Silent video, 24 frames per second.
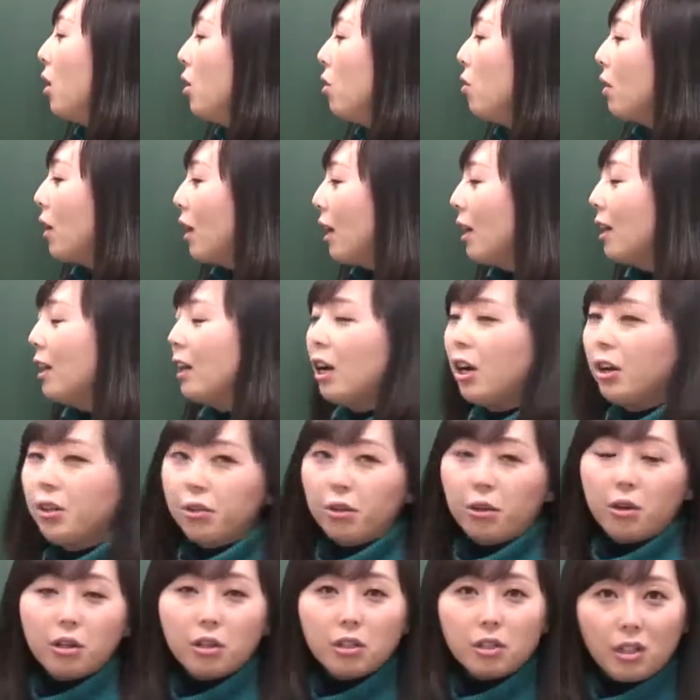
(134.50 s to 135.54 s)
you cannot
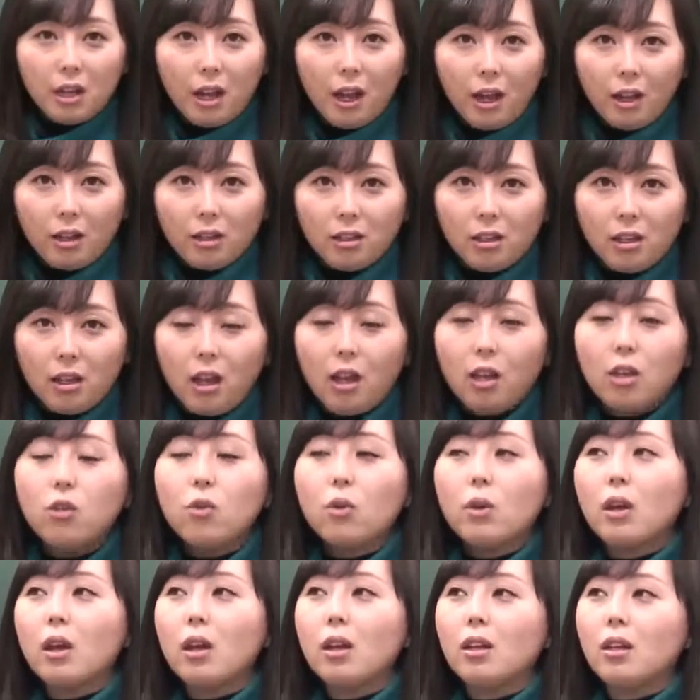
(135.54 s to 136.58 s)
understand, and you
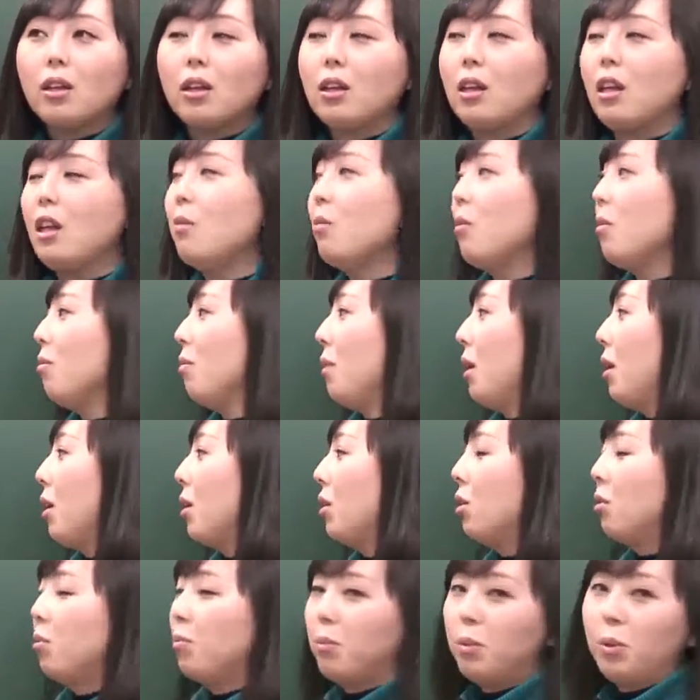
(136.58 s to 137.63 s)
cannot even make
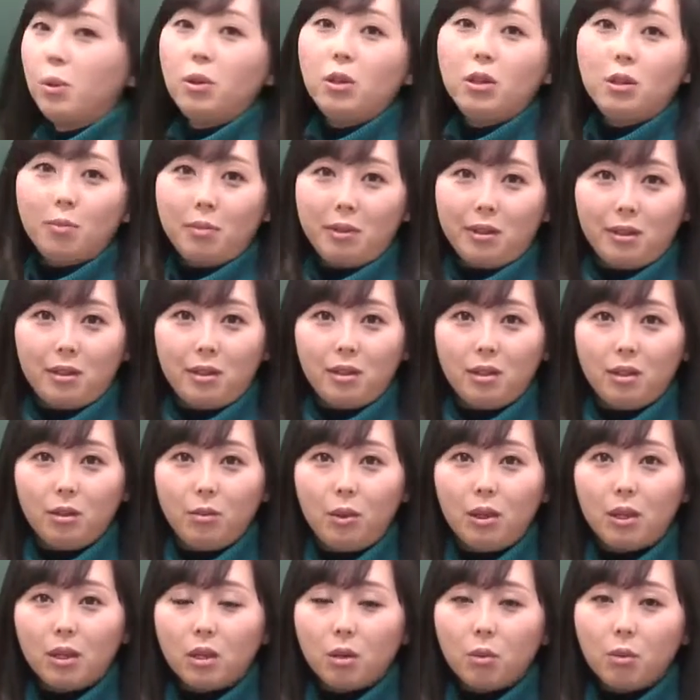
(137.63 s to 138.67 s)
an appointment
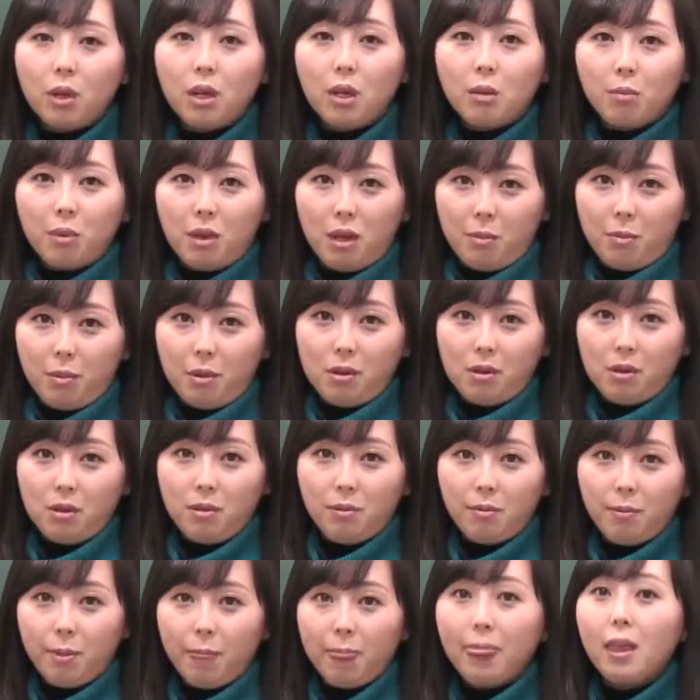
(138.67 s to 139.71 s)
with Korean people.
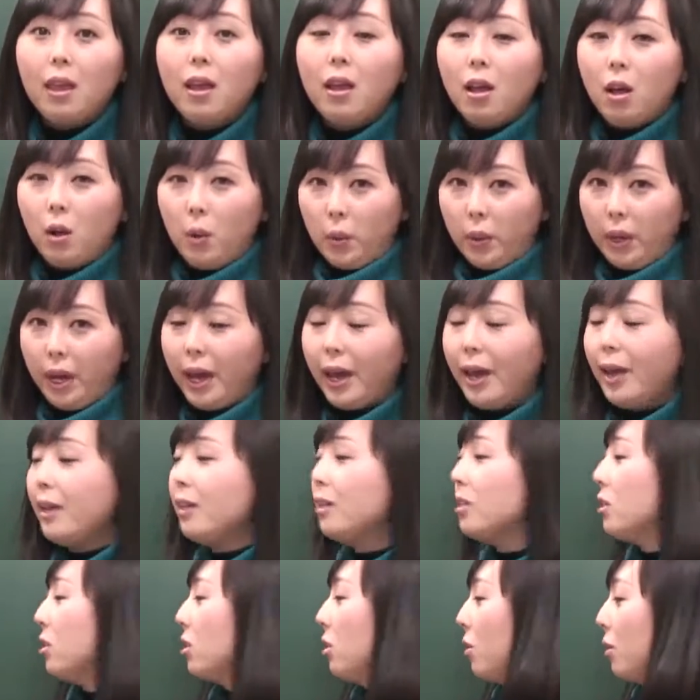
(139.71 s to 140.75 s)
Okay,
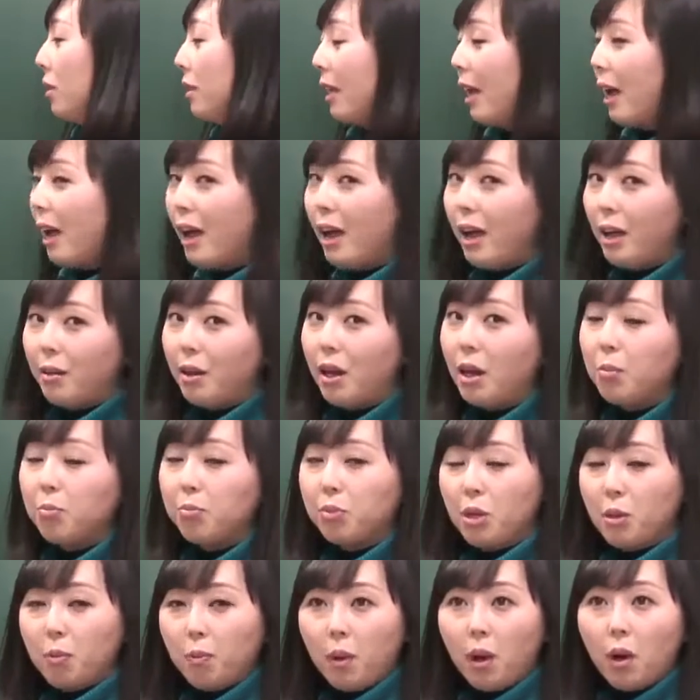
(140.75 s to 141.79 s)
so time, I
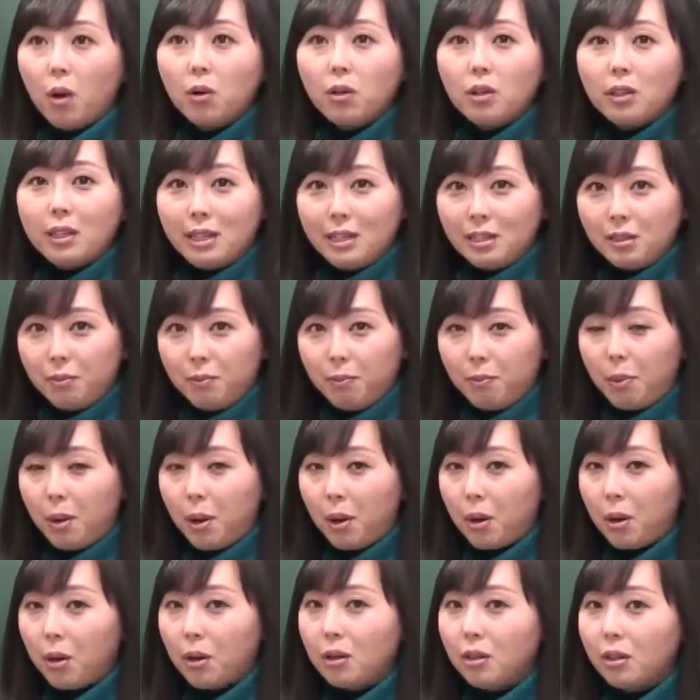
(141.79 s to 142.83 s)
prepared this
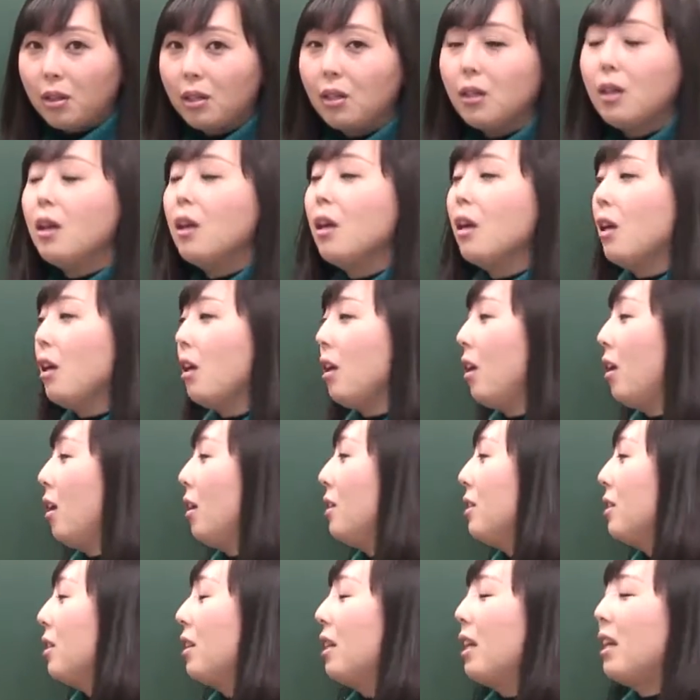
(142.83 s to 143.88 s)
part.
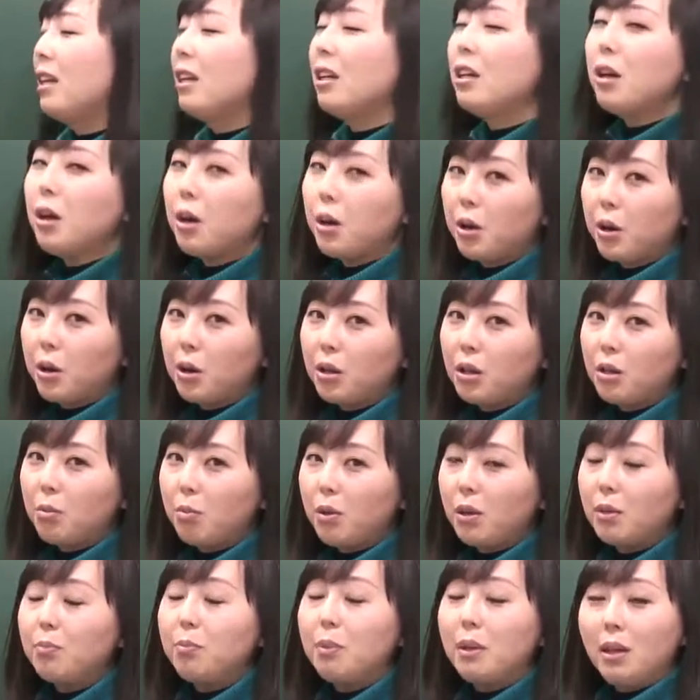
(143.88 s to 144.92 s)
It's a little hard,
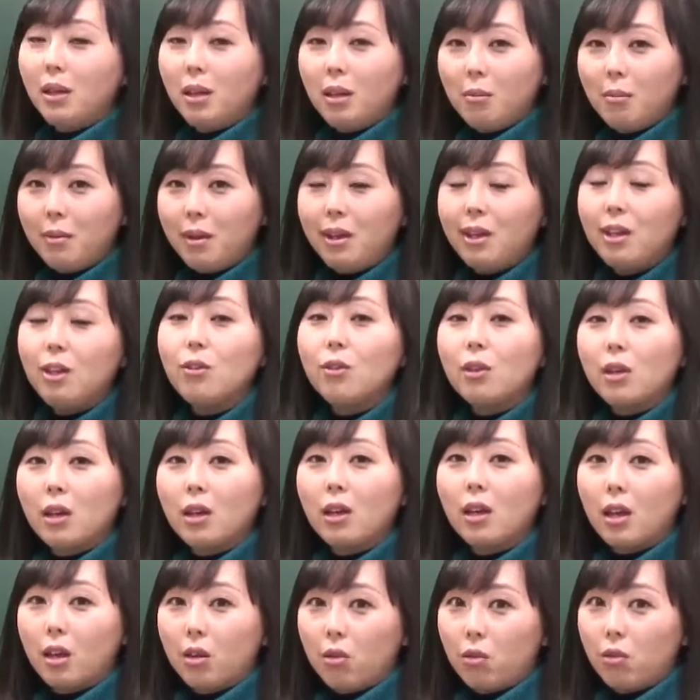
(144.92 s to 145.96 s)
but believe me, you
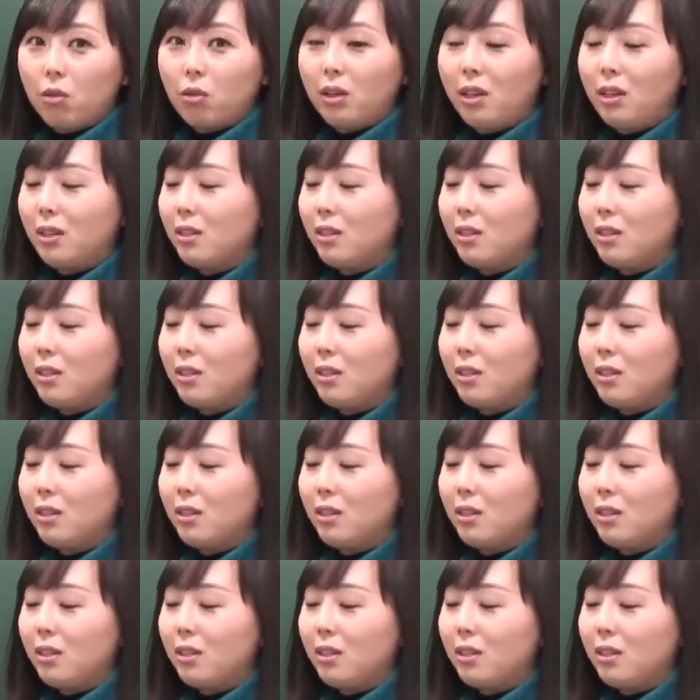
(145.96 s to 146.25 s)
can get through